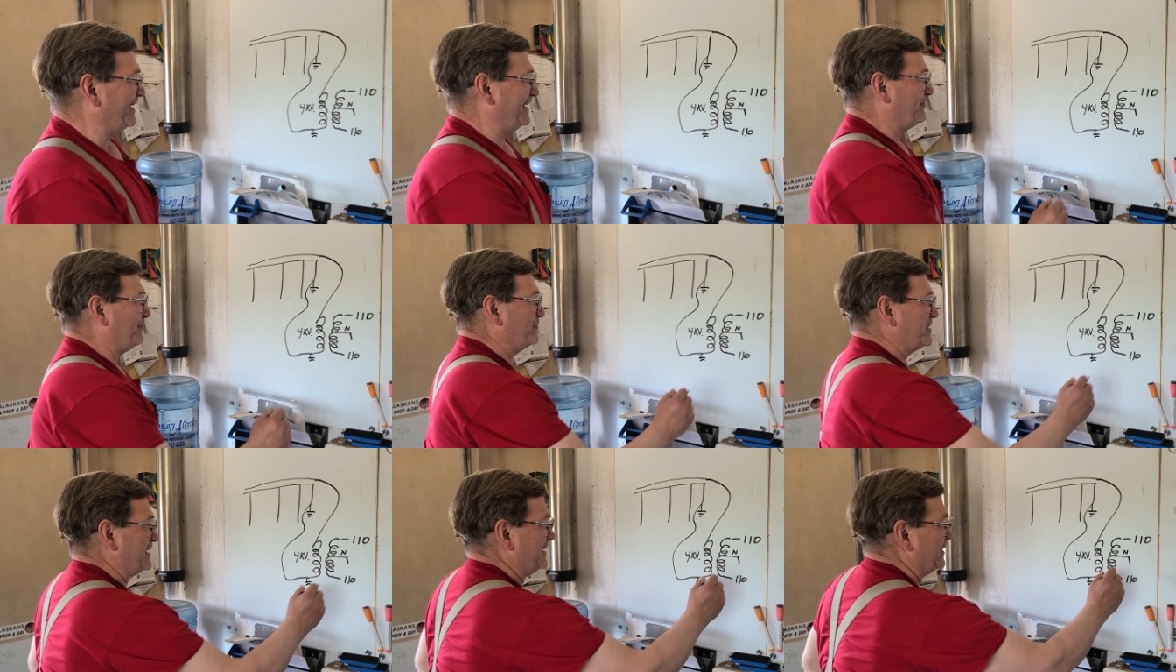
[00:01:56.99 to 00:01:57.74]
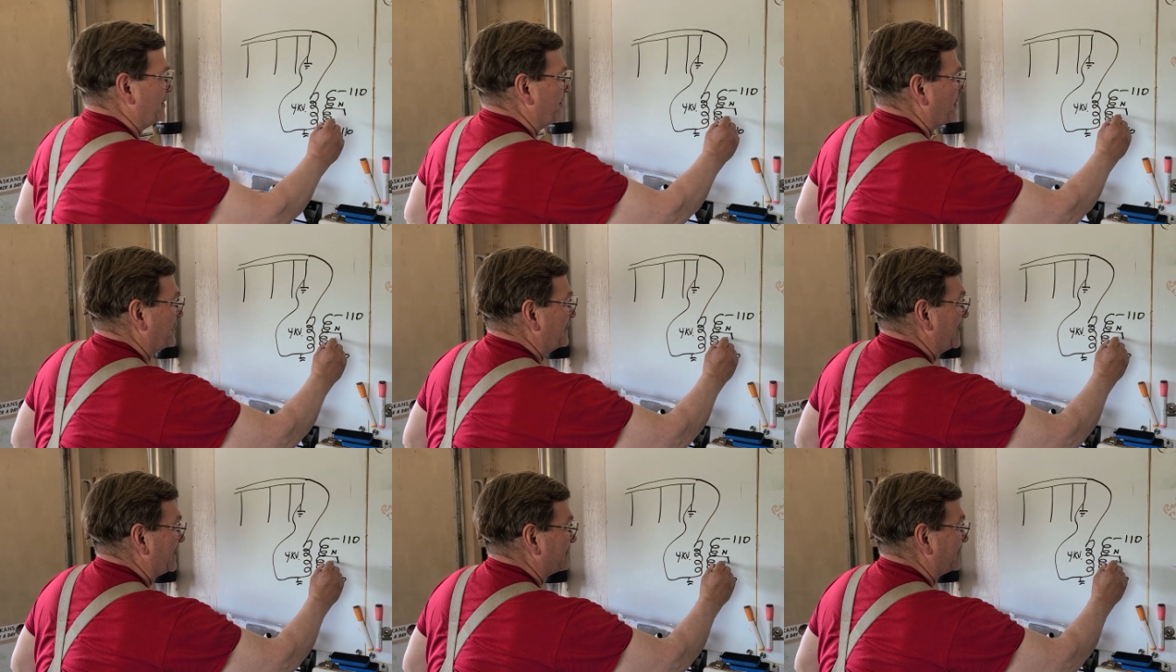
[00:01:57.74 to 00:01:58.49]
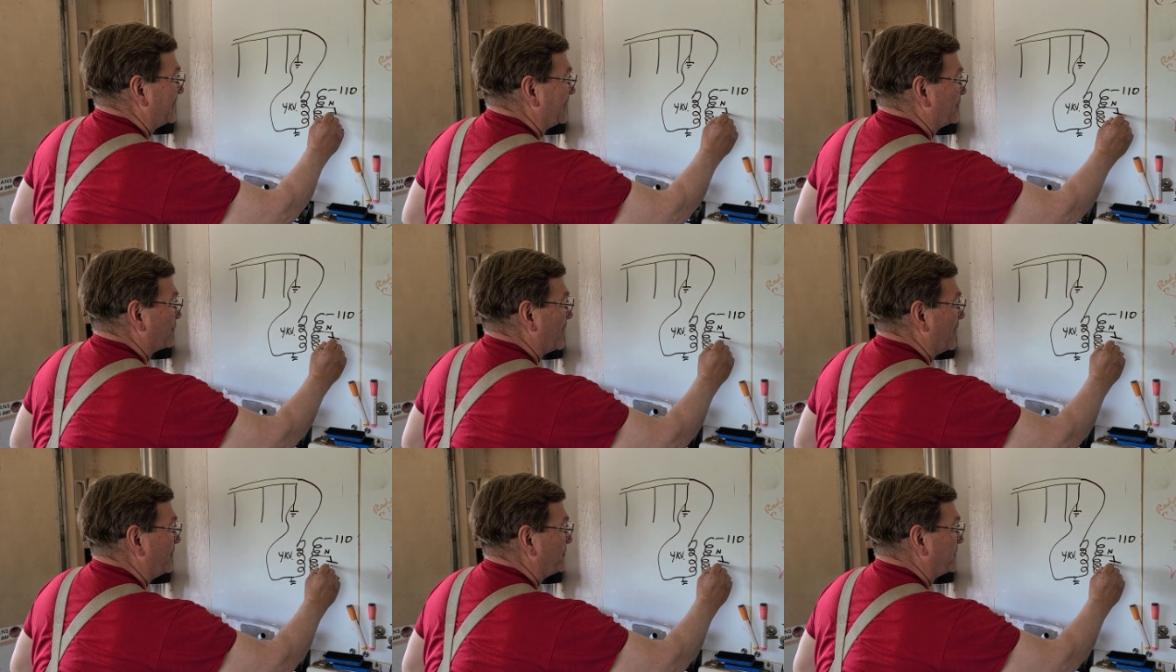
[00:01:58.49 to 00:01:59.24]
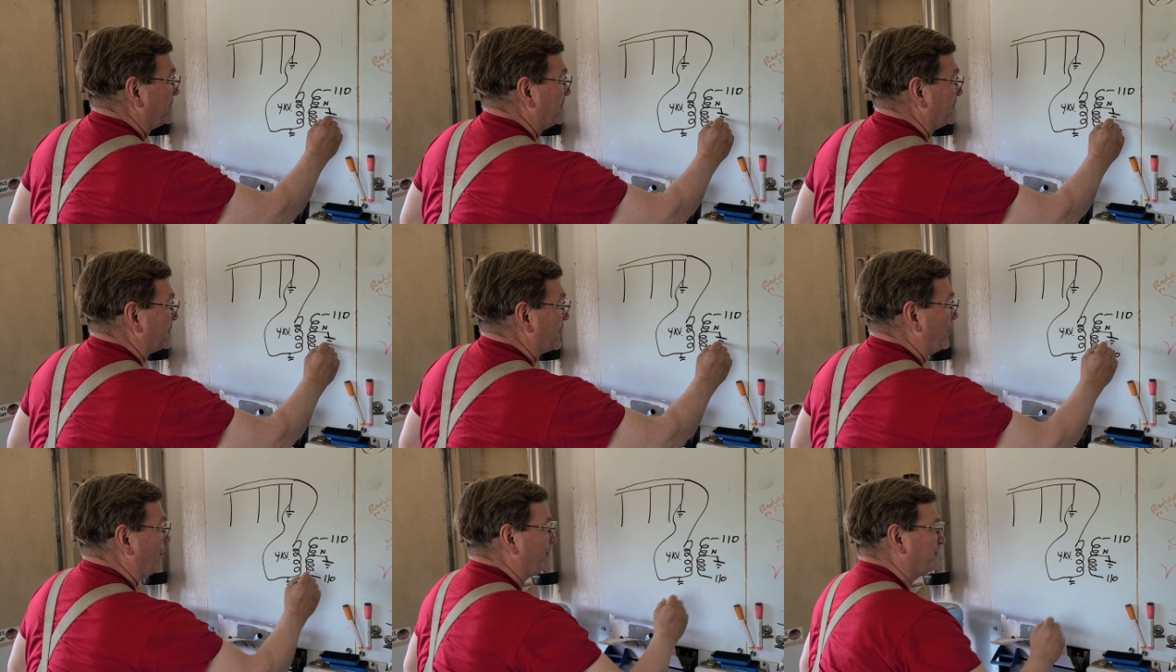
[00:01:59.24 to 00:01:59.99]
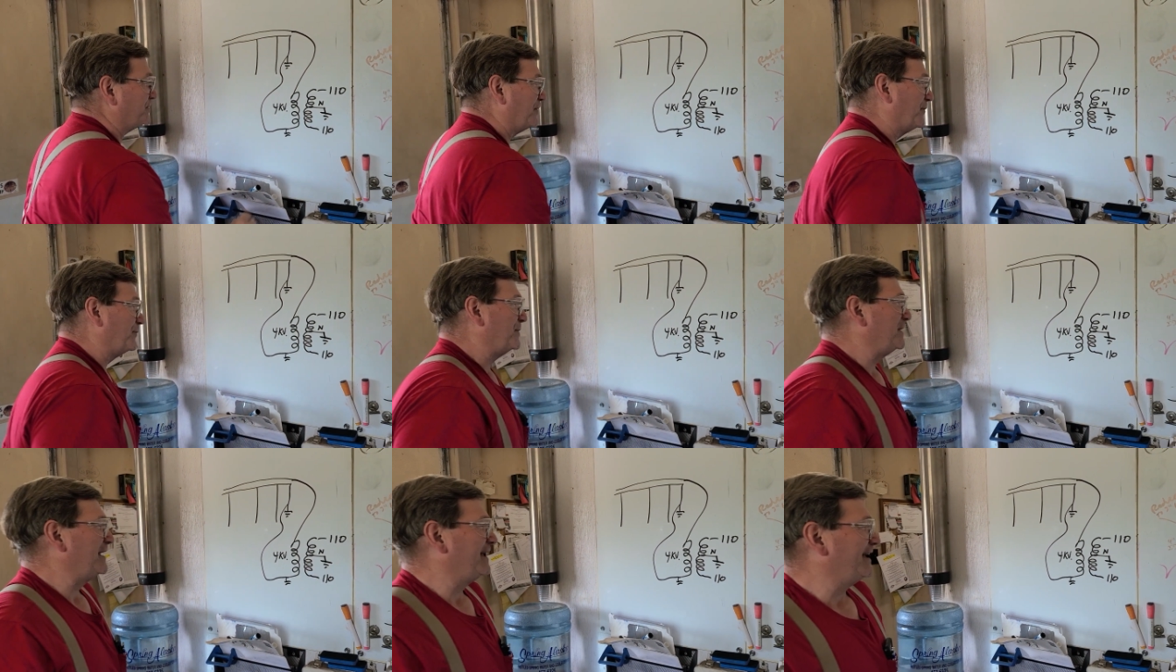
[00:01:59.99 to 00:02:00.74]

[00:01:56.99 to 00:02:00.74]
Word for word: If we connect a ground here also.